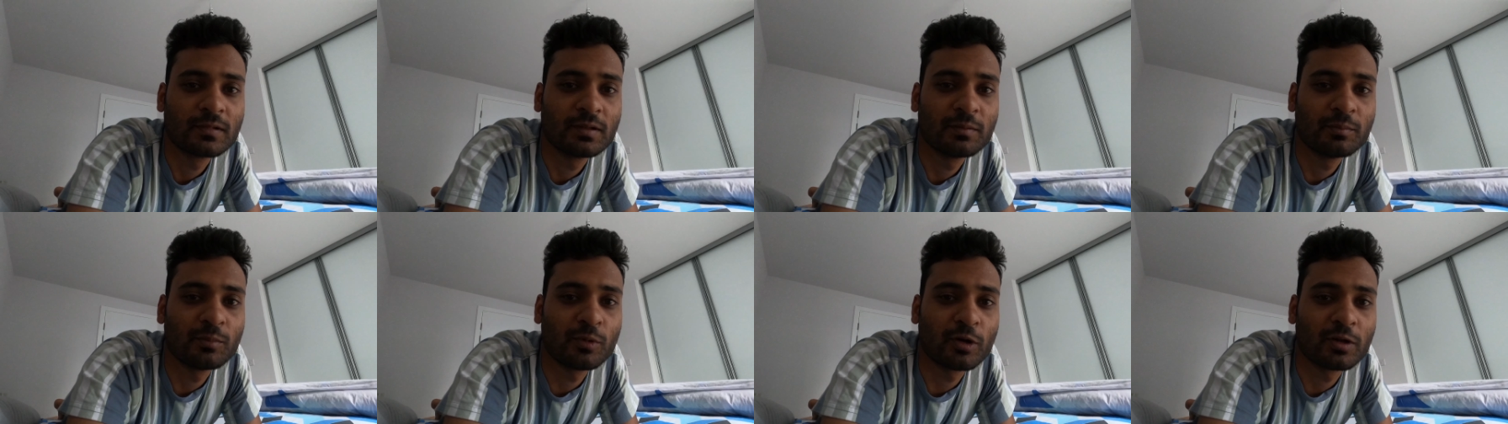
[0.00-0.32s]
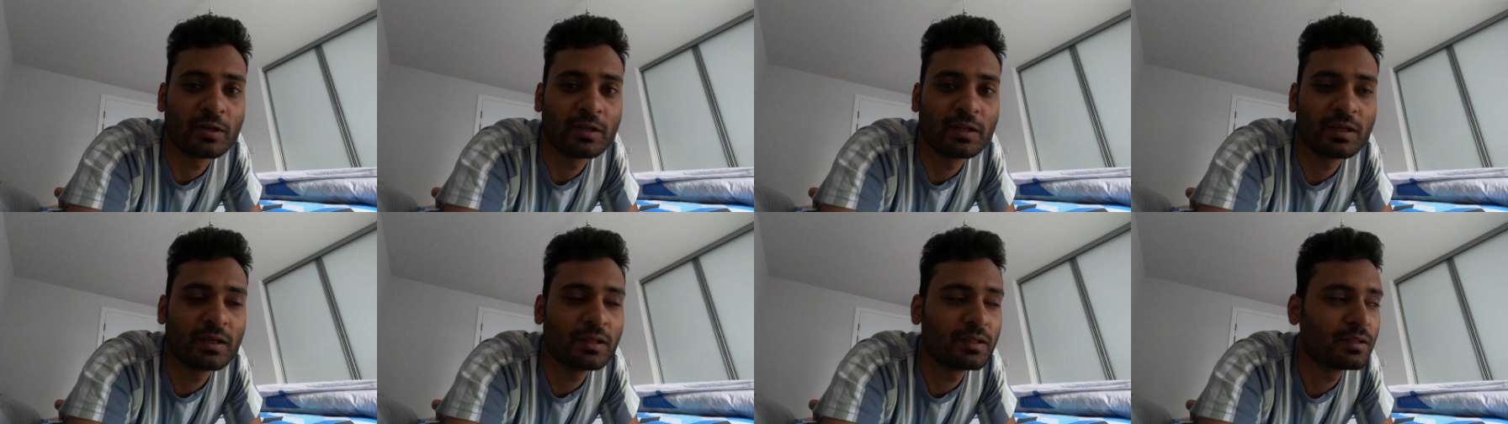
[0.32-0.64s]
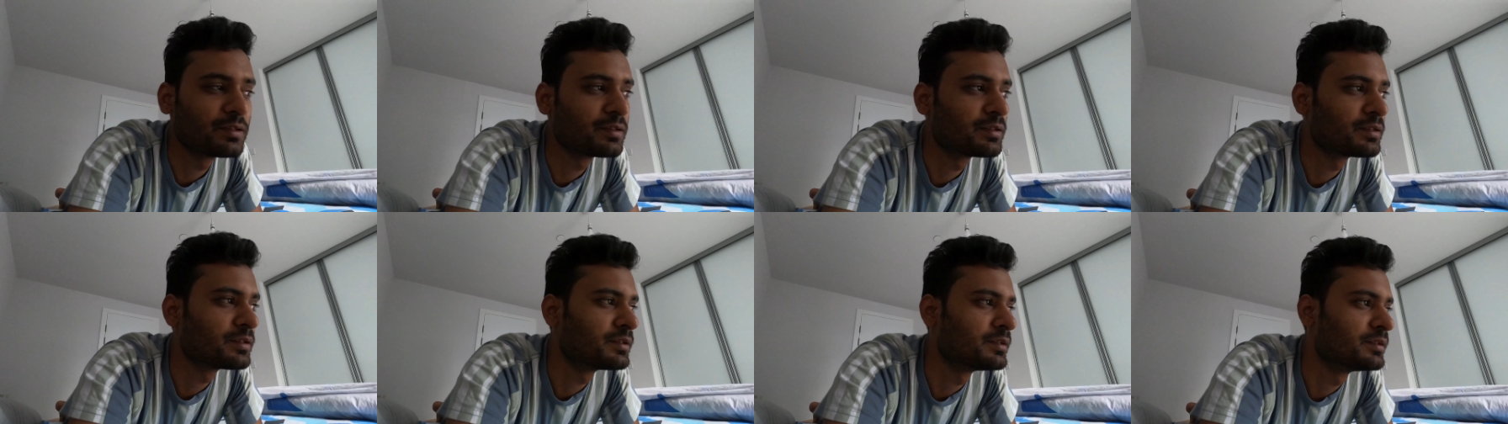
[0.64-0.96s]
The morning
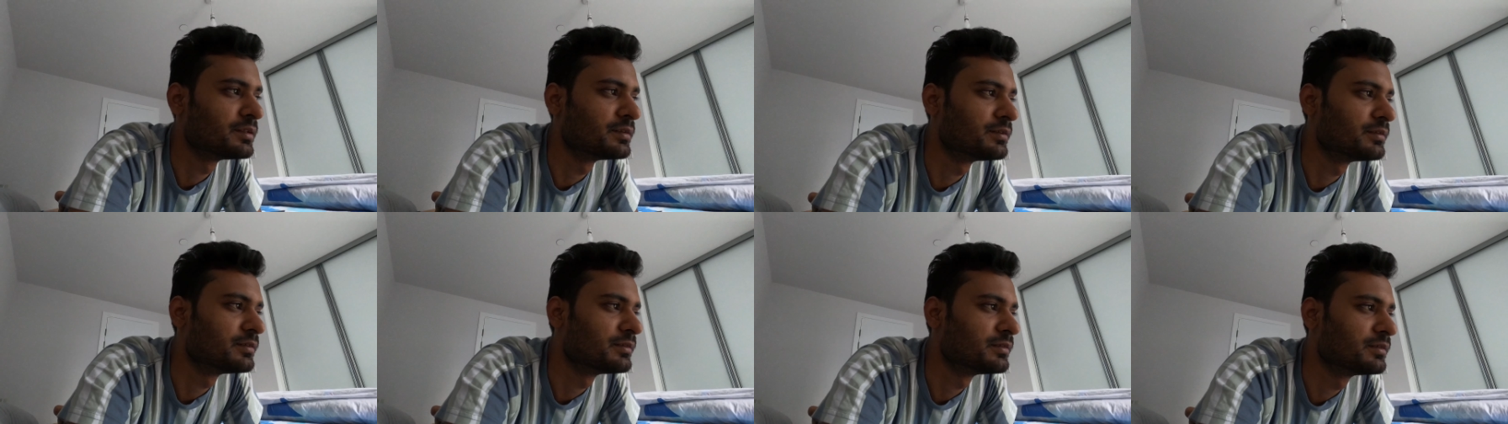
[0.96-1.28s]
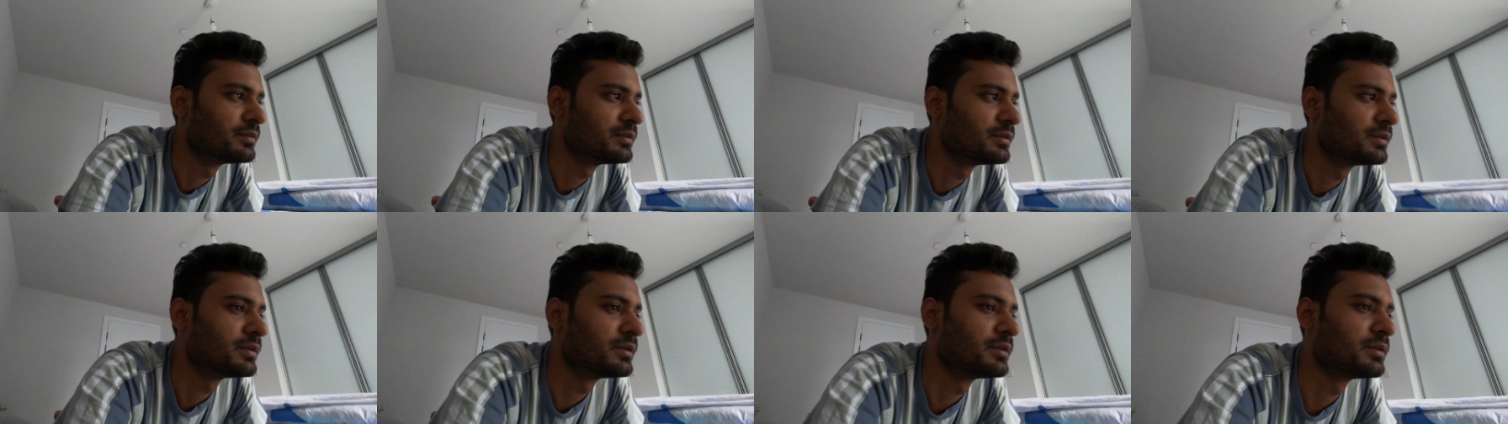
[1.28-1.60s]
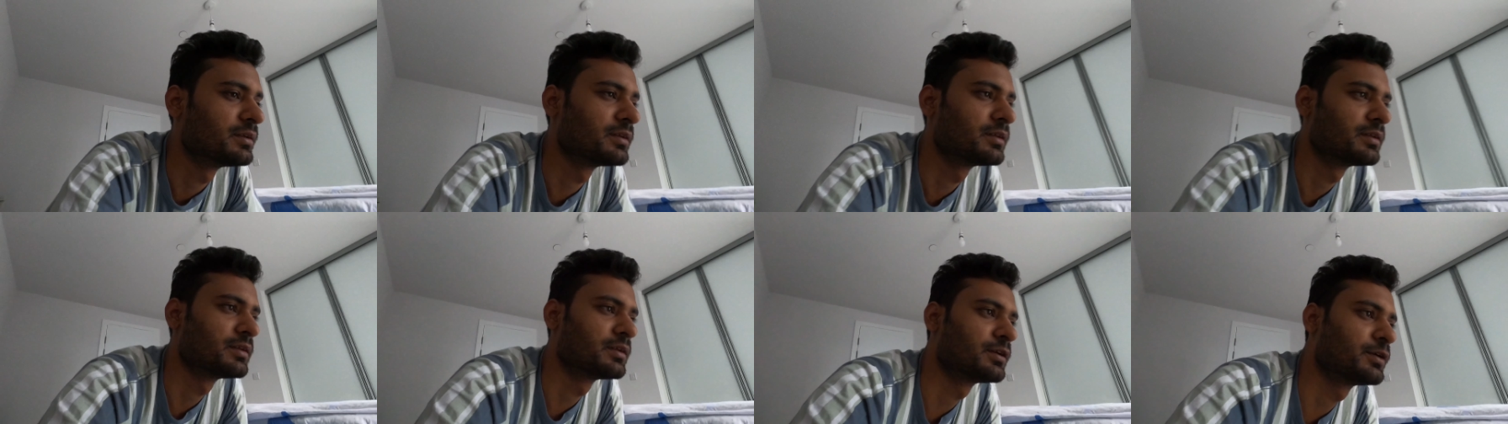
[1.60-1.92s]
is
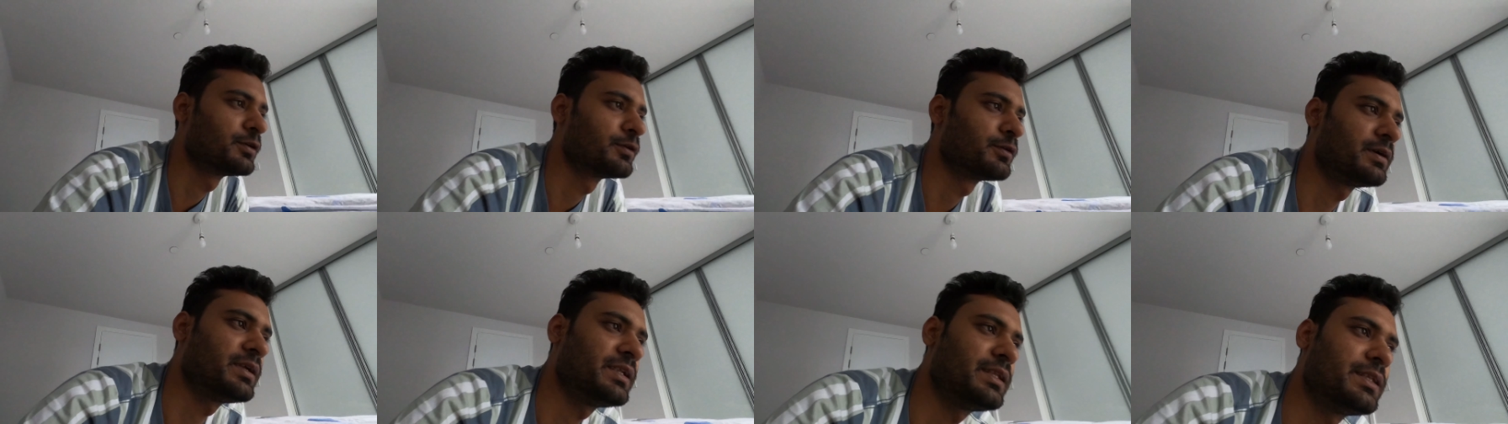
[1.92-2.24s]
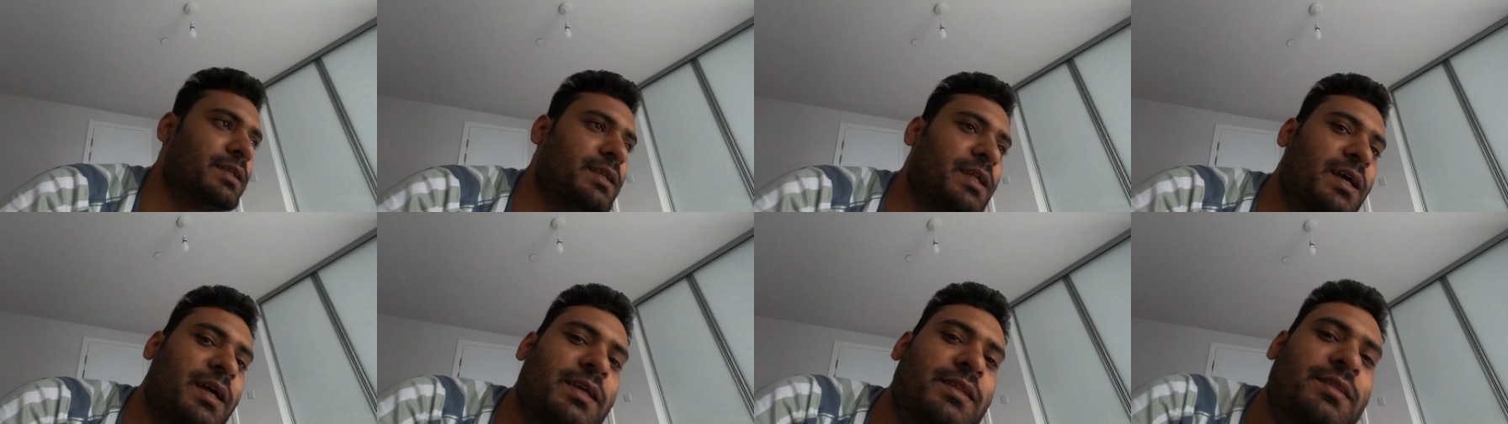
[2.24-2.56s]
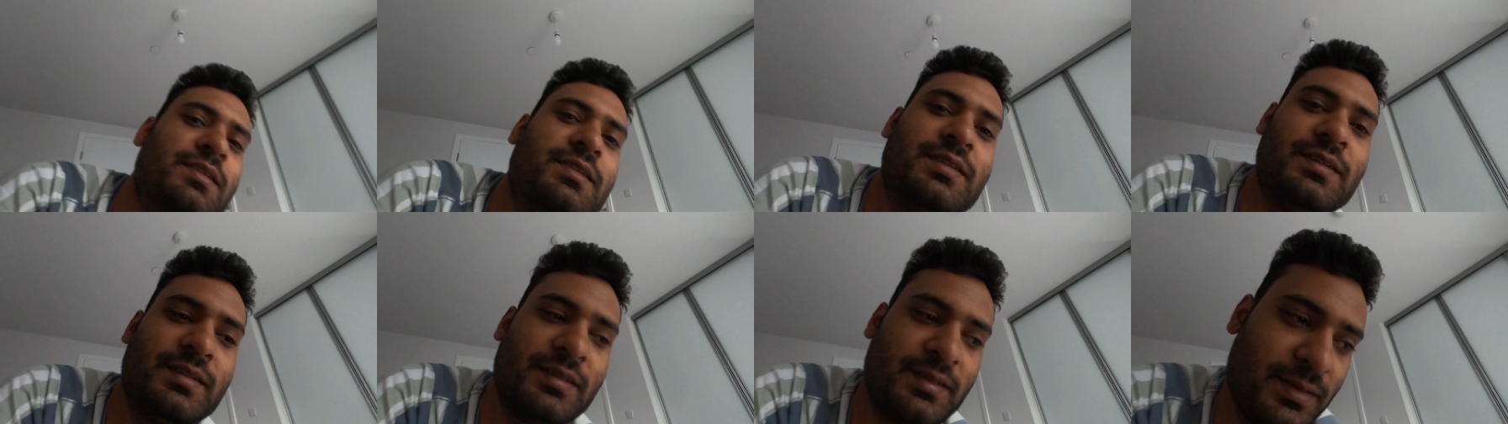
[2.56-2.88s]
quite
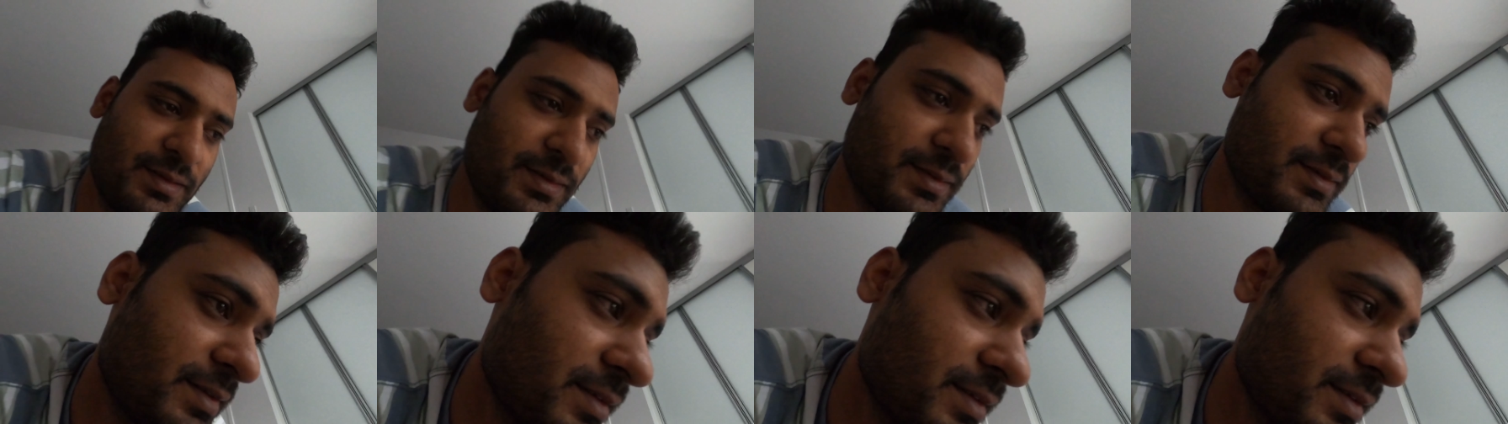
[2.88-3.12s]
nice.